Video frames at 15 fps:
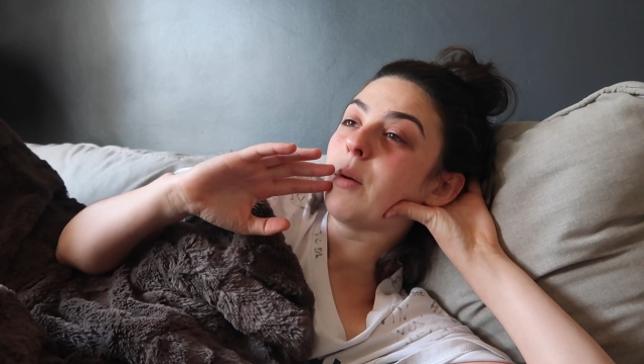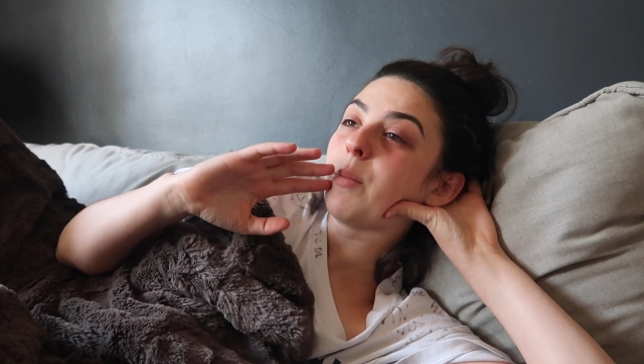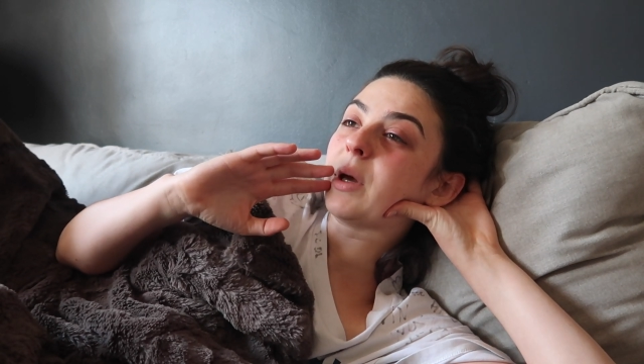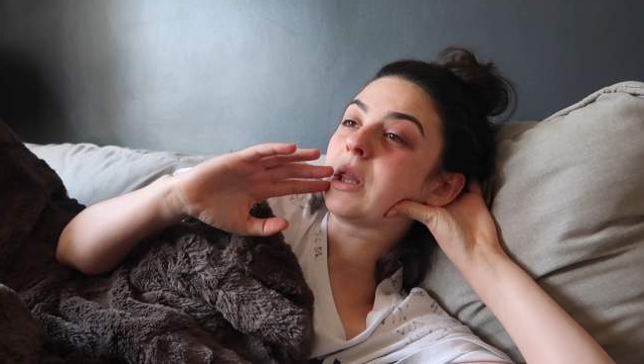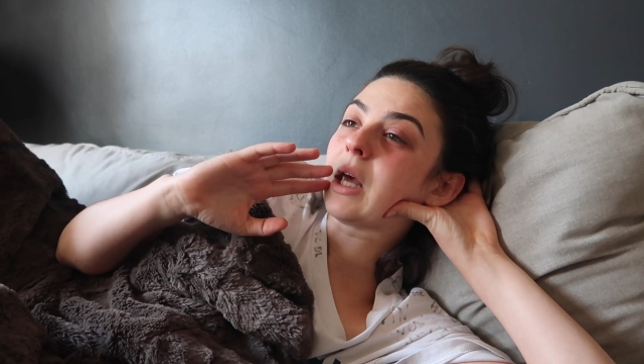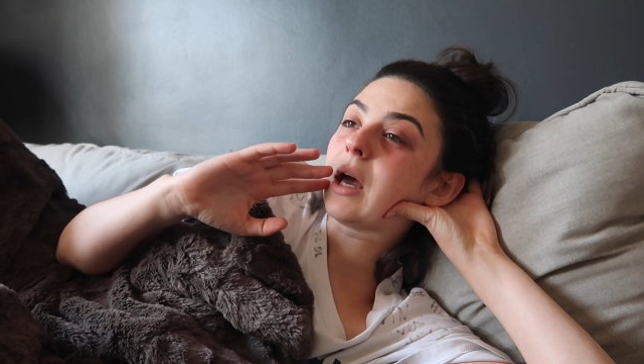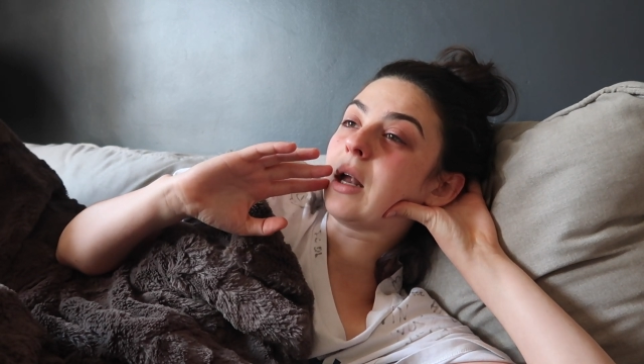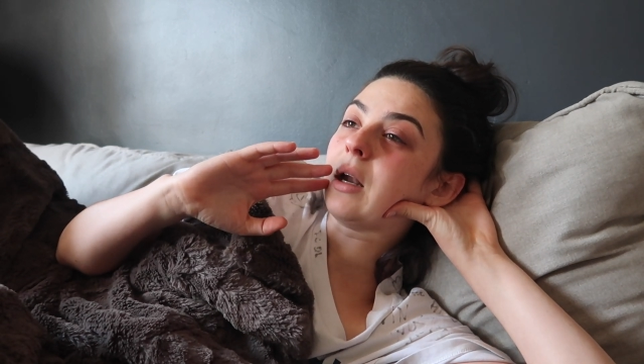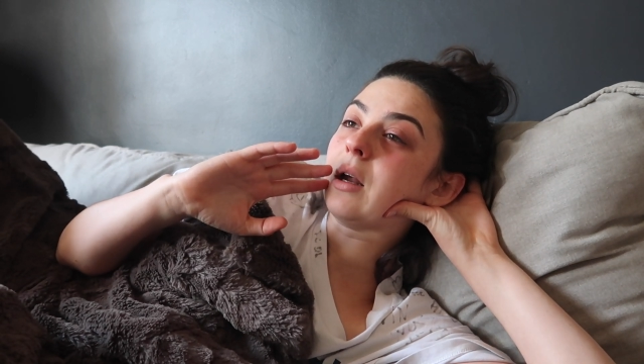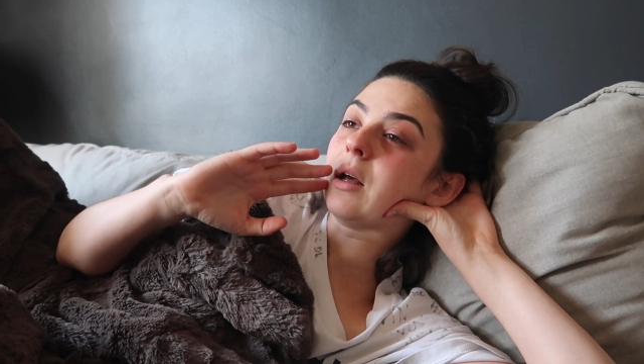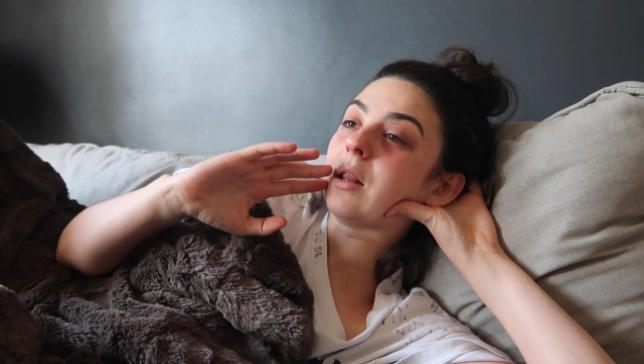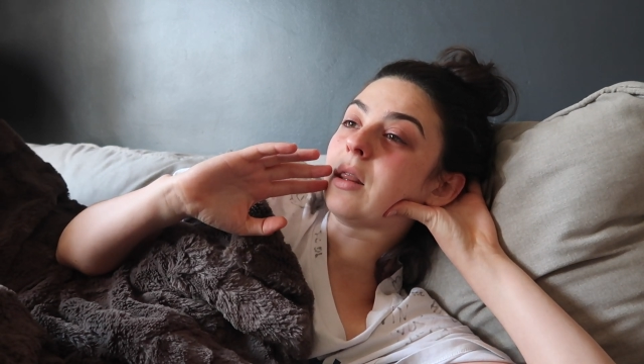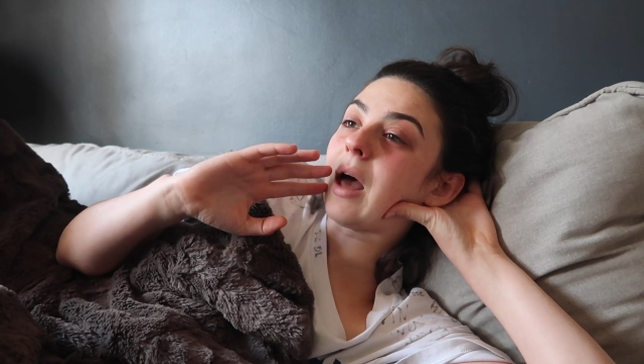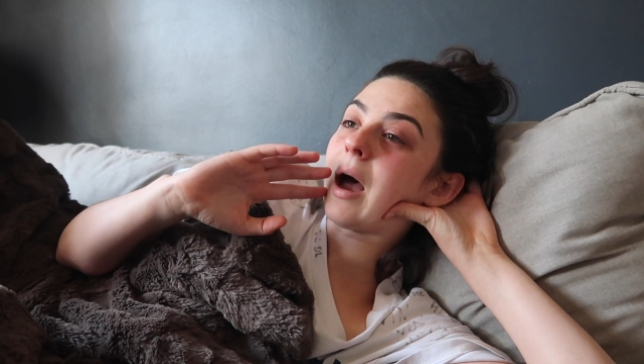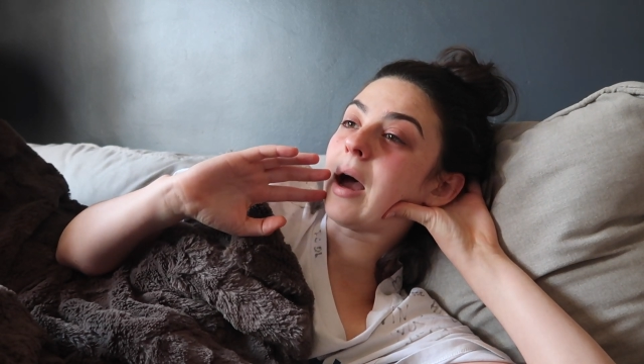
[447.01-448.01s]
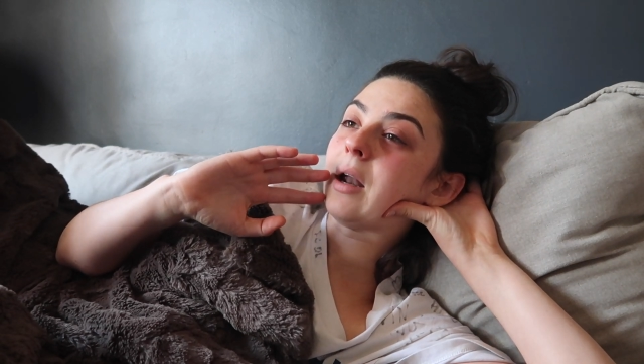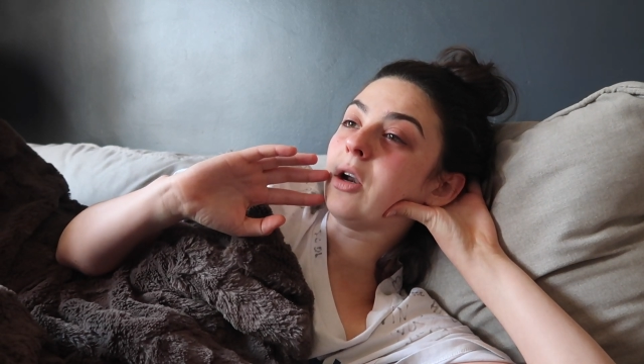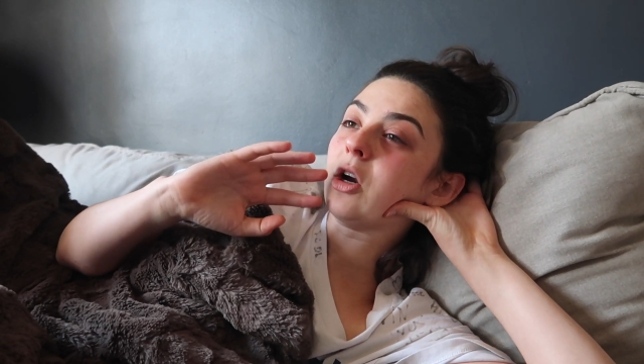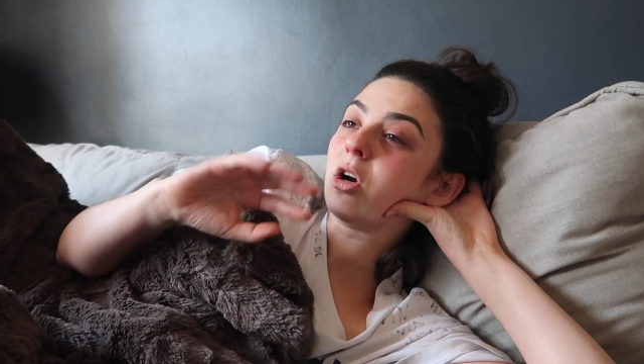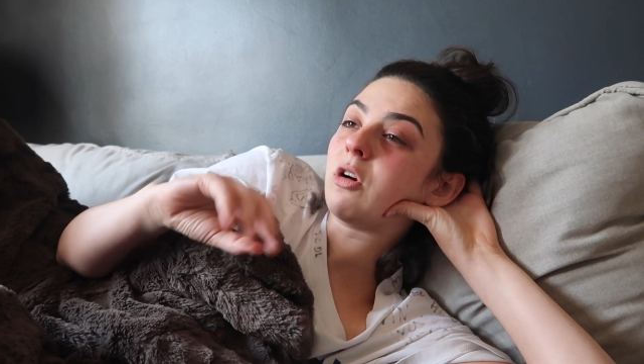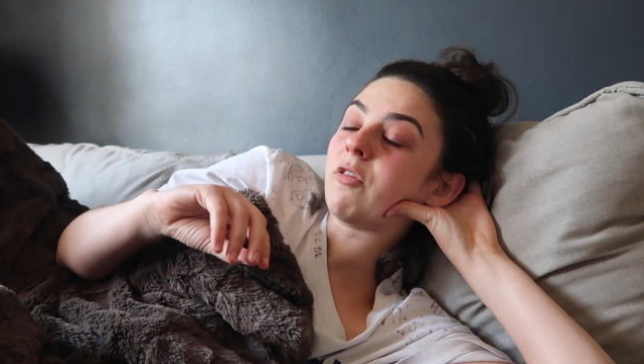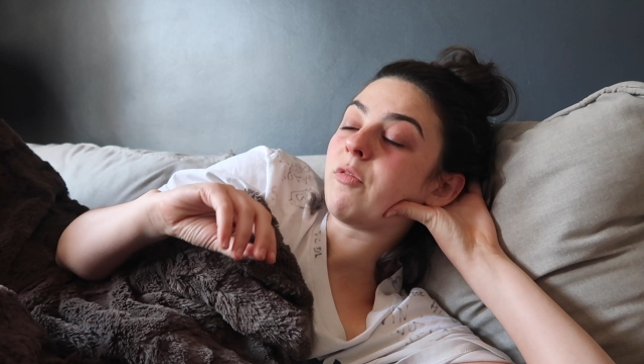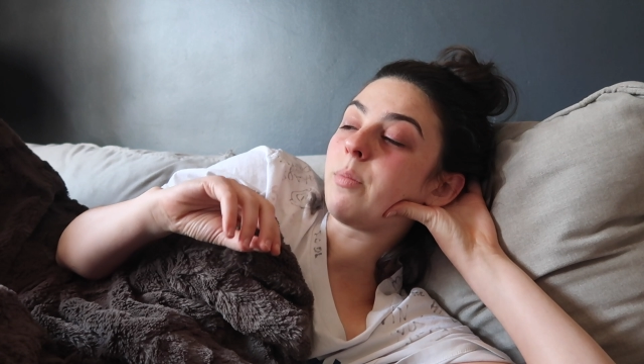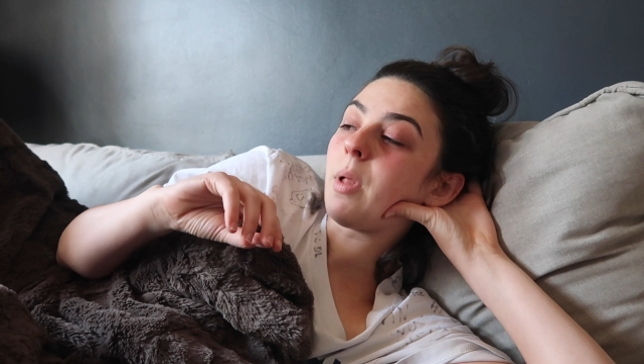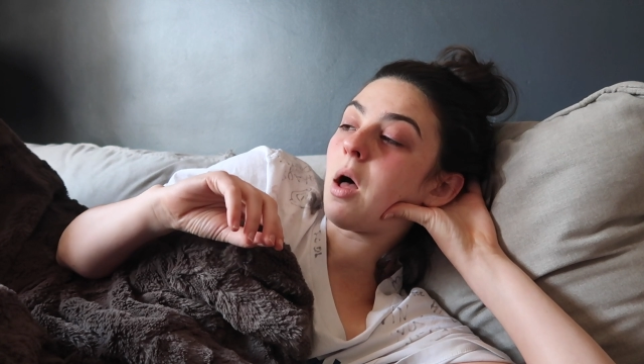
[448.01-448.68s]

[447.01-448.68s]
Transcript: But then that nerve